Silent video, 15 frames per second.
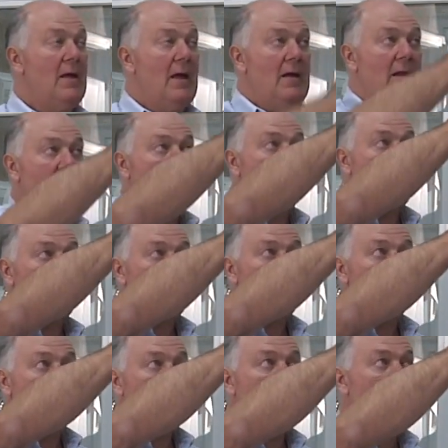and that hook
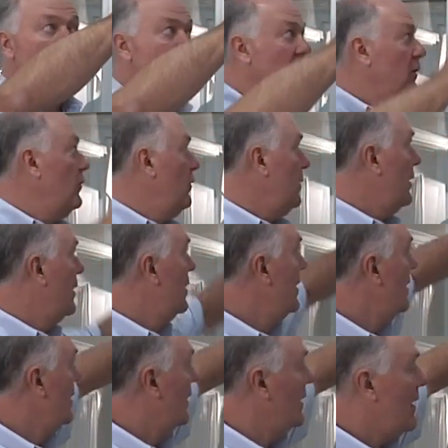comes out, that hook
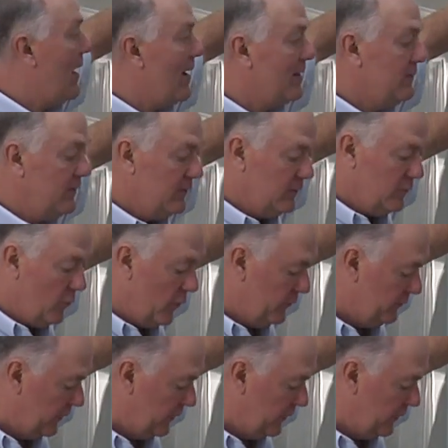locks this door